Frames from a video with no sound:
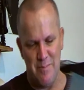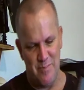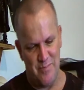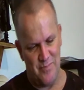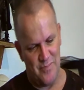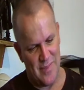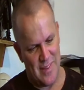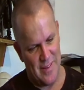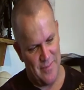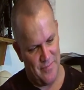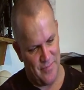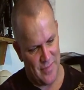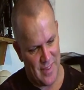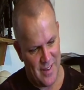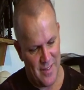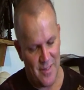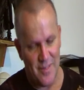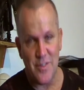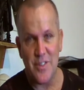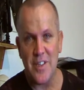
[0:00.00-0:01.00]
the
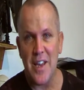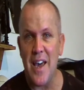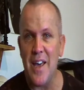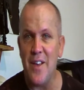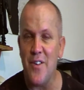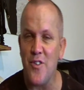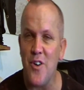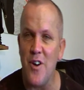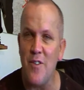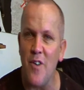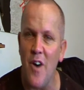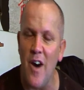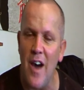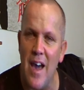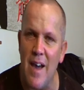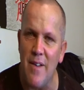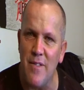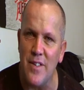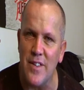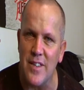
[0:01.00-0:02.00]
tell you the truth
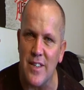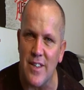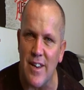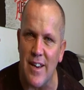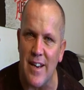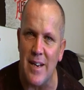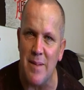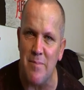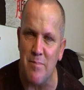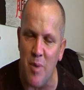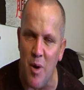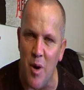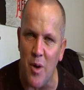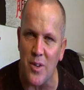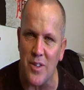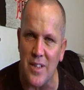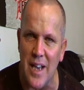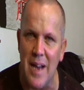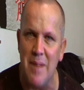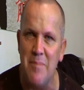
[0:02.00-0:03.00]
I haven't seen a
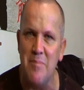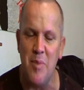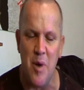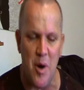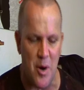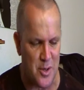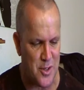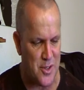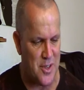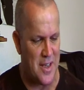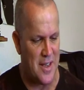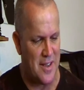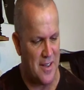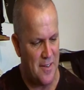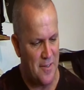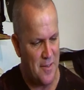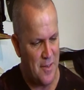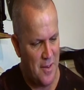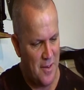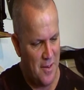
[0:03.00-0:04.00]
box
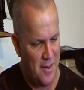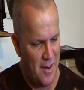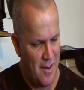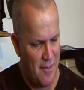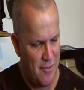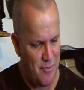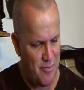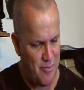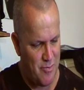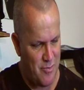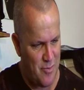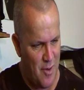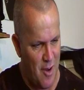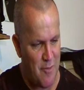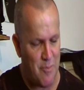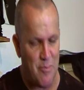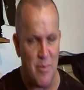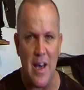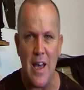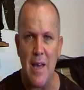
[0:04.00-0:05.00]
unboxing of
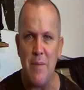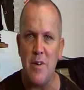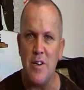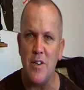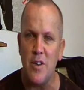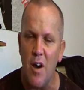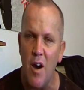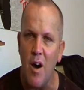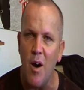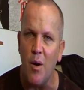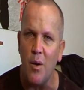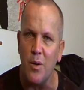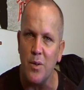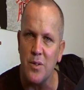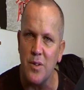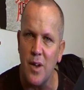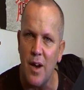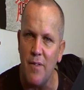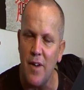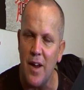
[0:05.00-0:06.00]
of baby
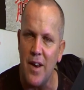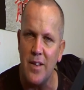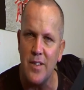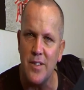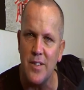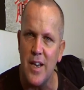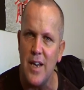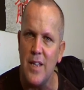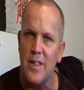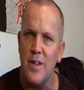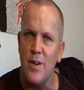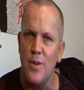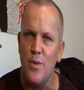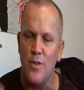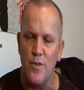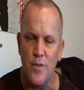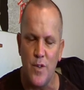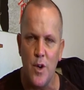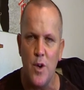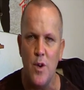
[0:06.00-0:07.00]
dolls I've only seen their
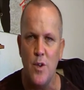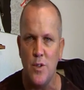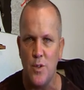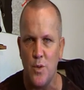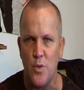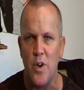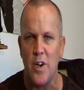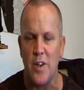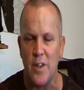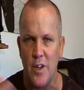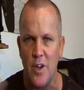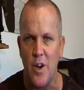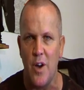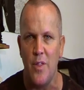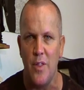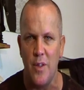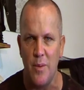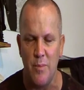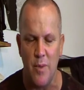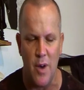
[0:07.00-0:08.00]
reviews quickly
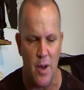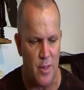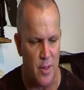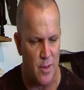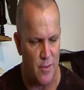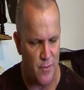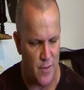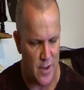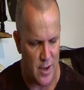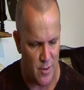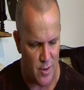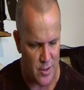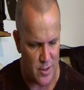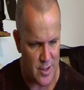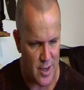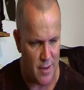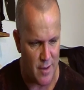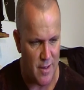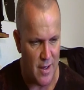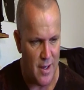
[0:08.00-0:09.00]
on the on the figure
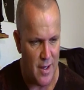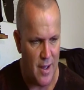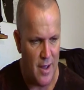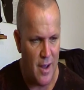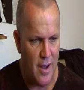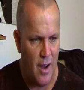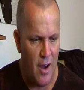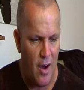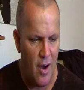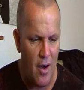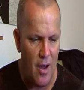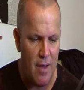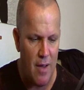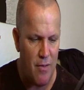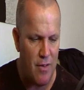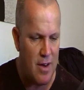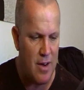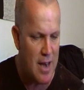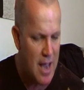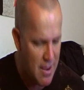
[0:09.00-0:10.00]
itself I
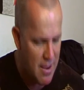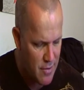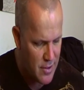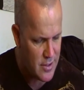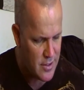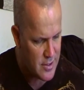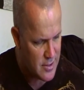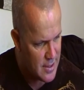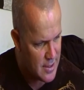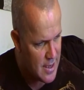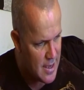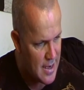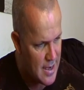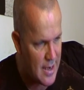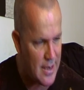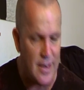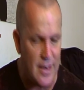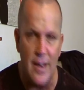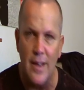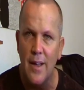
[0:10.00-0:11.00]
have never
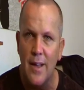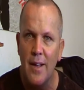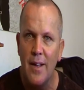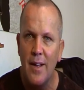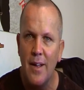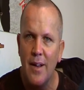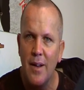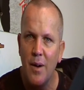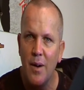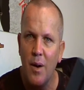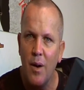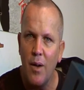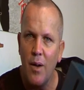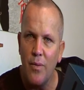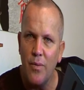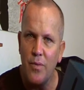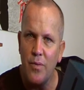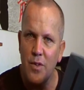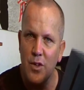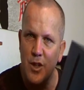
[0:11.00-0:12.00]
seen
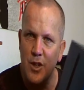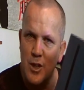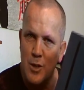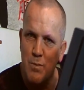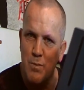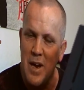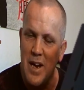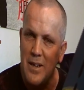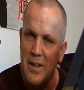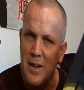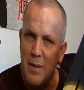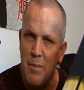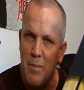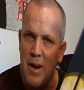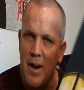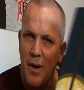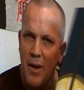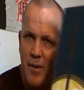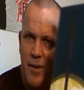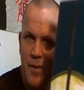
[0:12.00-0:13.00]
the suspender
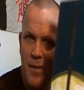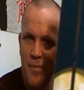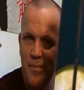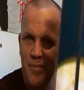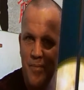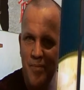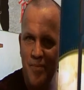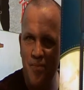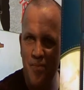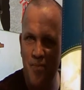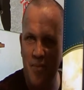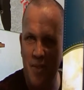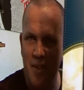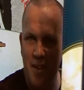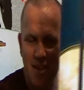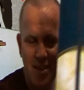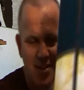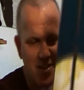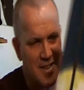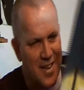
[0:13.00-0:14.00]
belt.
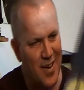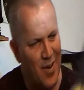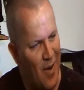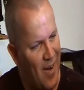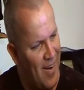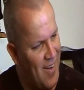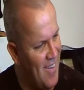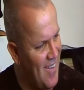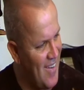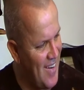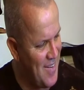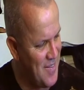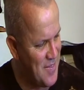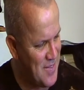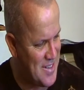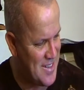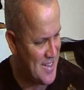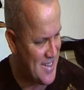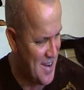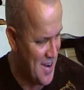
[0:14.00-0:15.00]
So
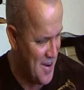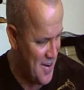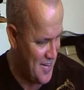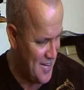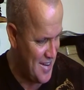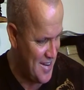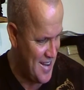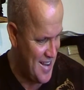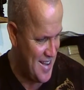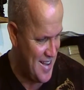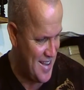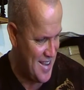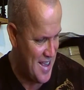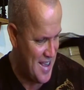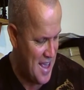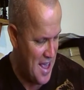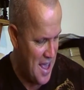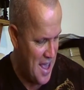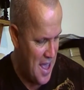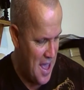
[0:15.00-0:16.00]
I'm totally,
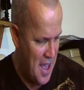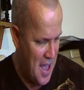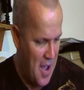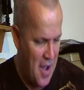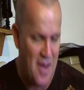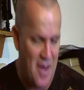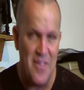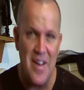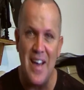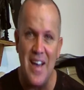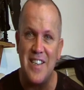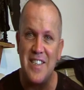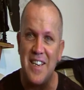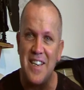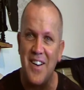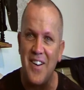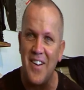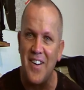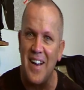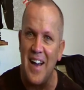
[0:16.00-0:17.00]
I've
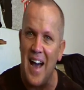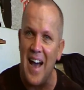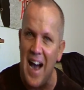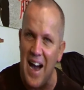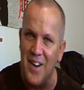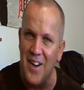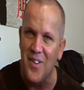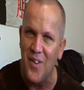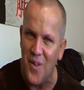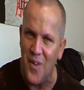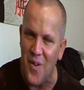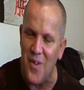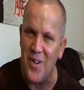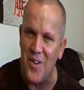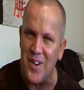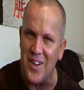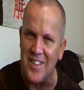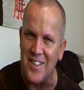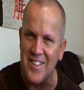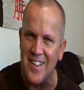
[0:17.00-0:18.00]
actually got to
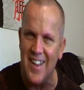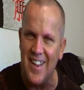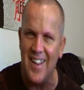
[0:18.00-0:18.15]
unhook it